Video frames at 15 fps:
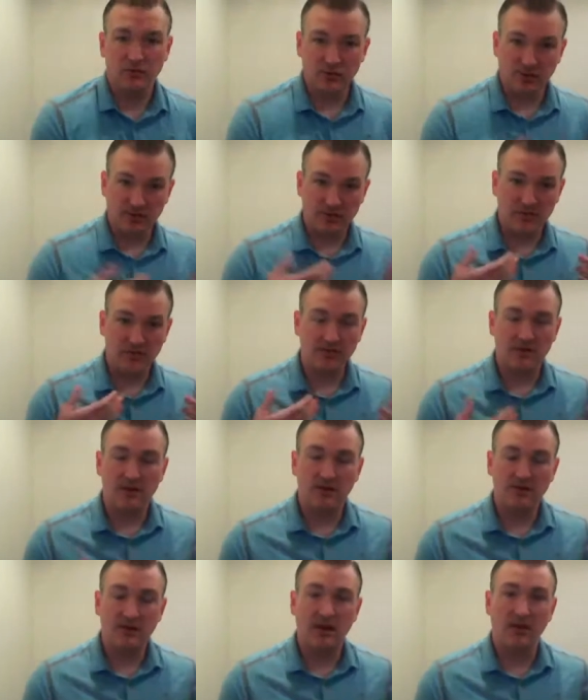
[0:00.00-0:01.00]
joints
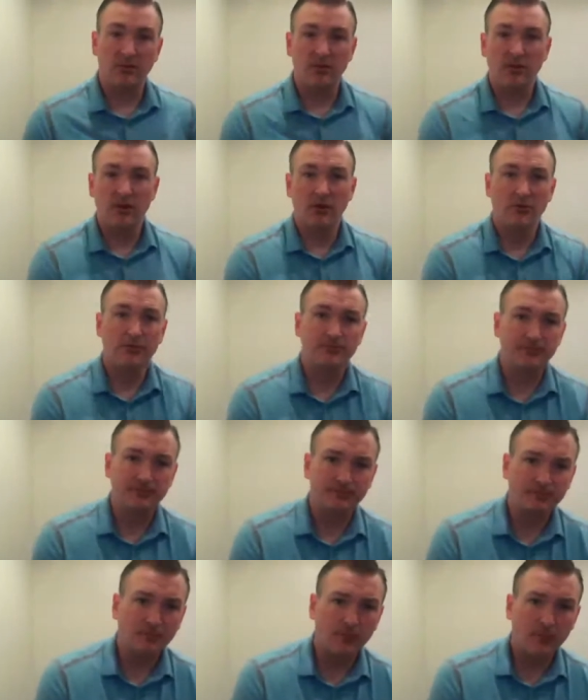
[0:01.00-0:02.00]
down below,
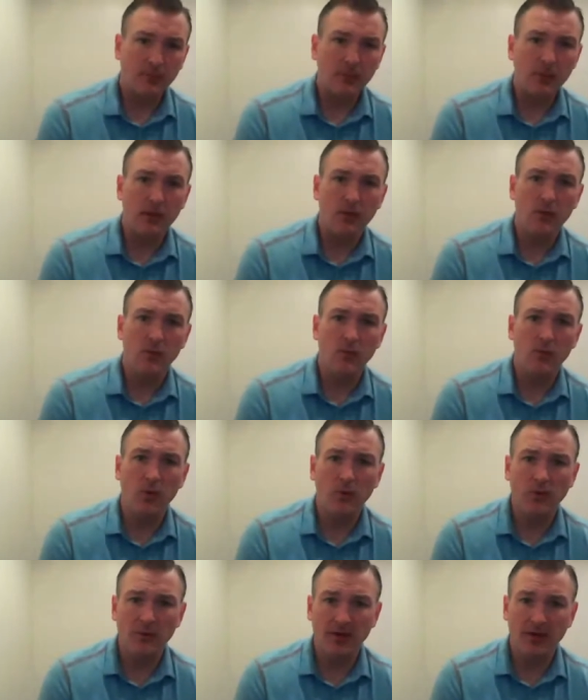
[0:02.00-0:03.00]

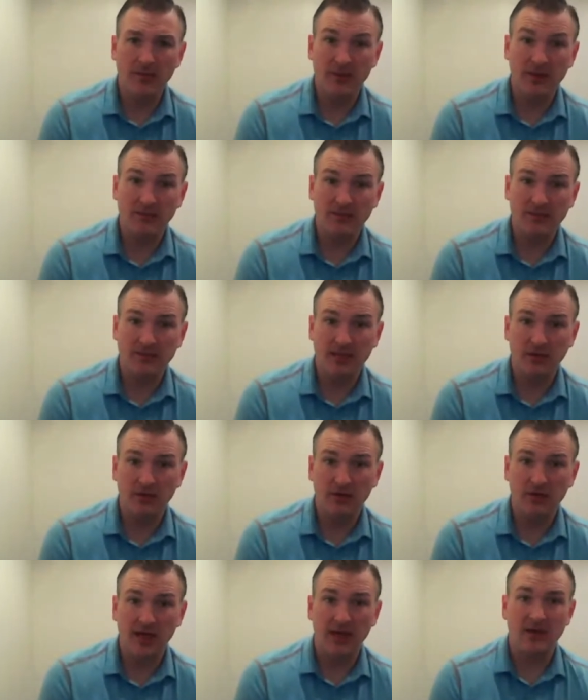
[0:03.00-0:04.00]
what we want to be able to take a
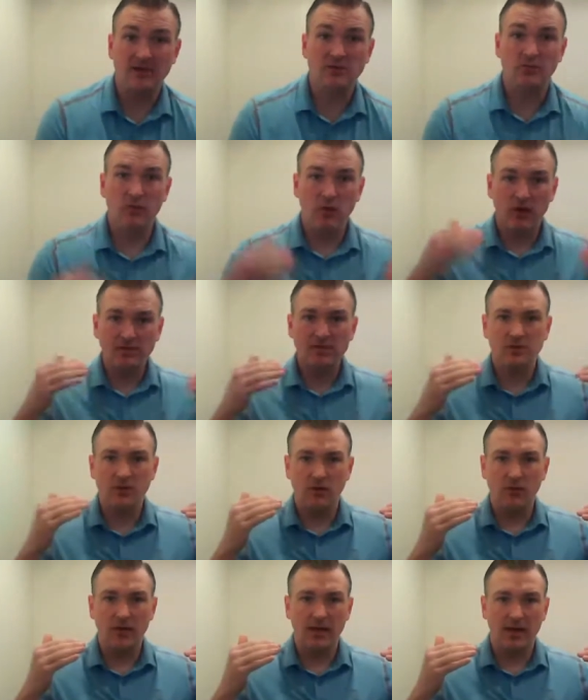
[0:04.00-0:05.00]
look at is what's
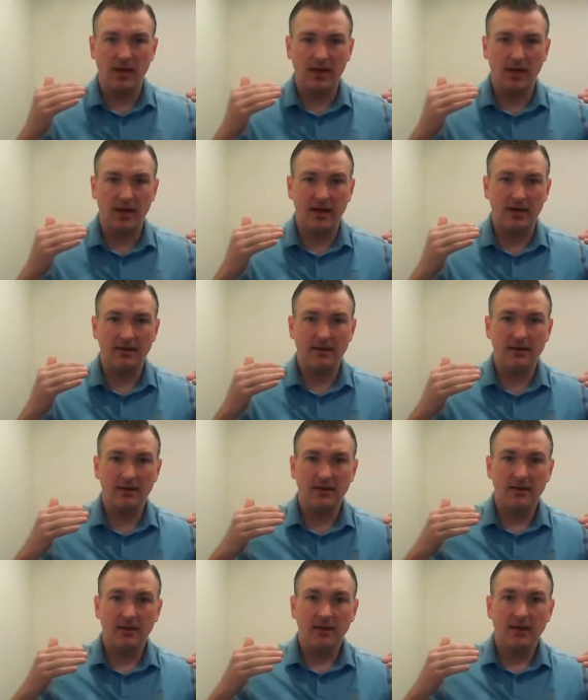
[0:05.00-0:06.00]
going on
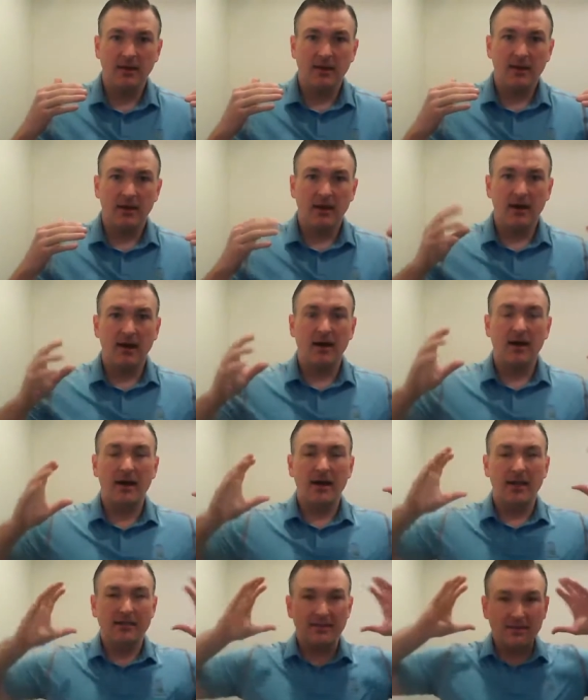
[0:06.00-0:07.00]

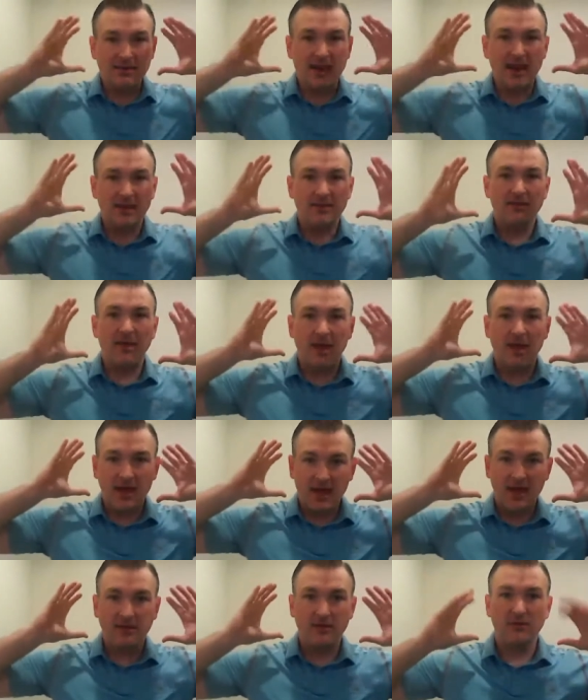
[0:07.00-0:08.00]
at the neck, the
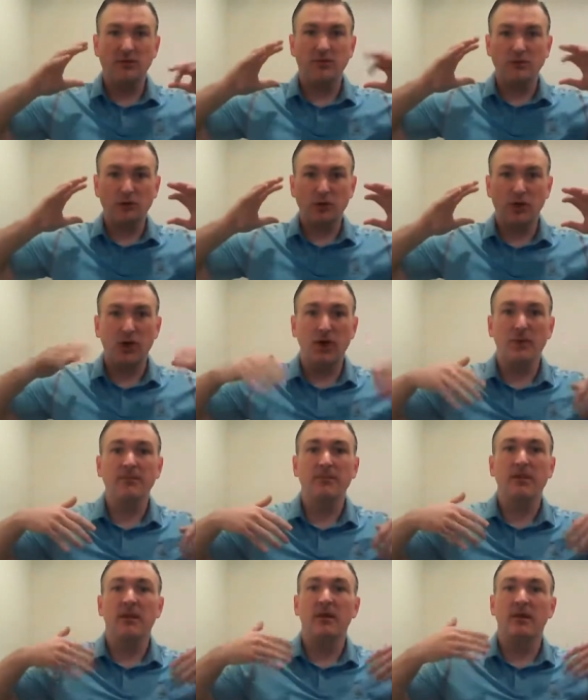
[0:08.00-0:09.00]
head, the
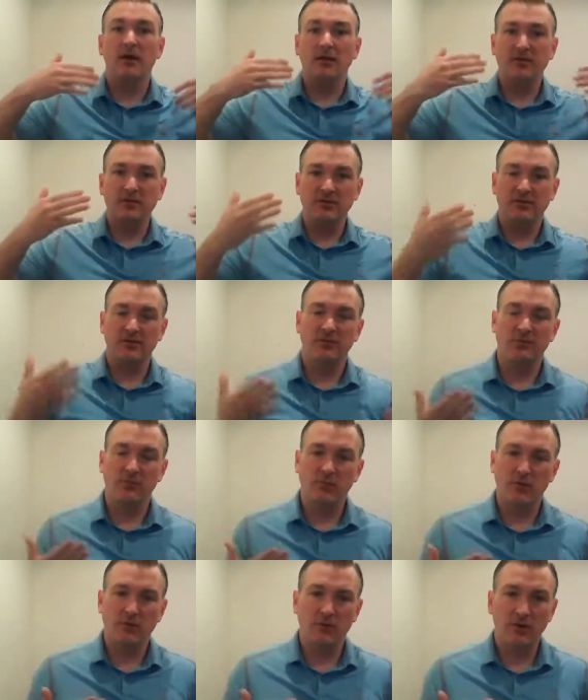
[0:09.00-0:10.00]
jaw, and other different
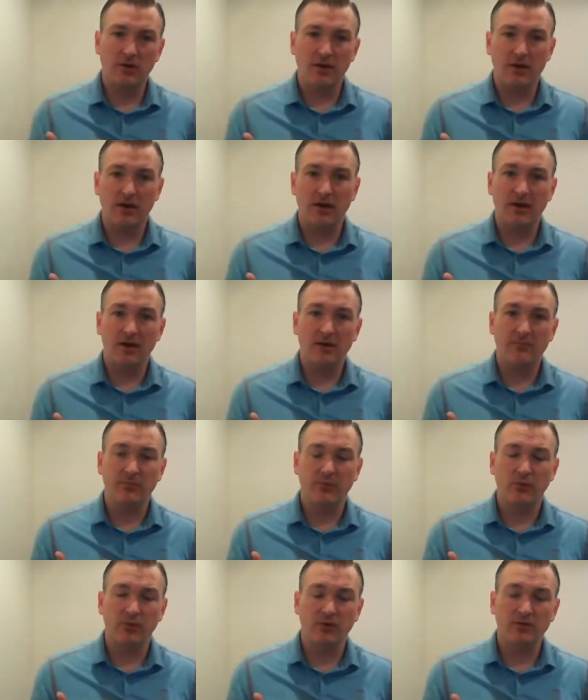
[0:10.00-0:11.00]
more
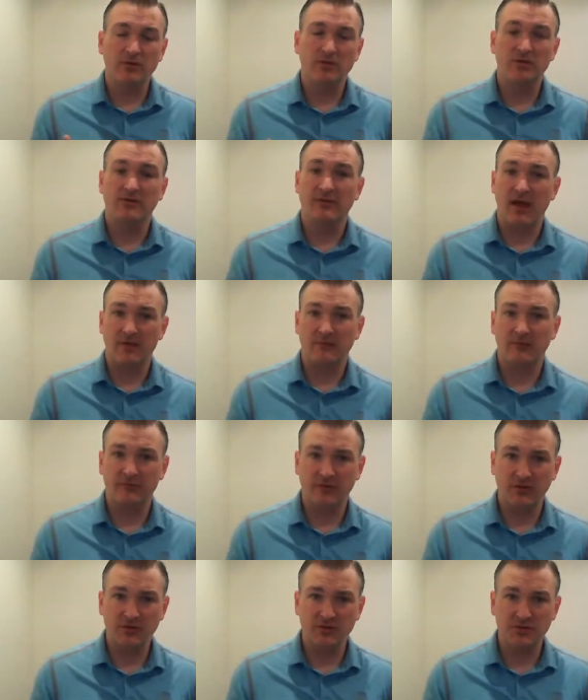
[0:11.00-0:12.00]
important survival
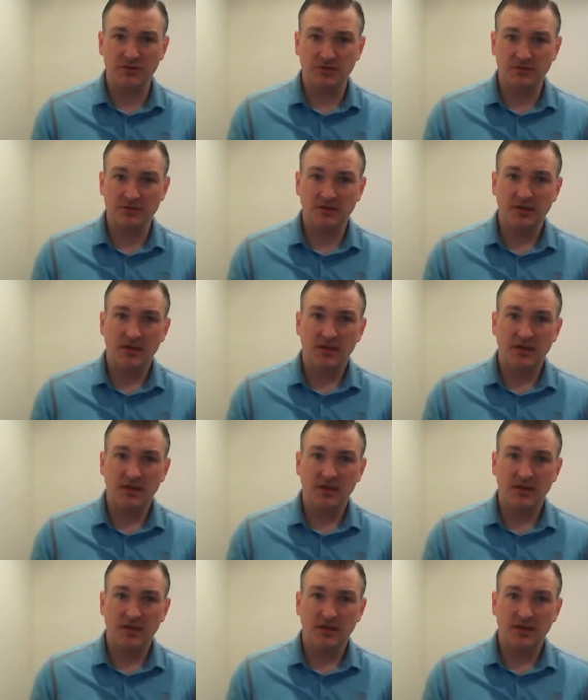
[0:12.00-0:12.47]
functions.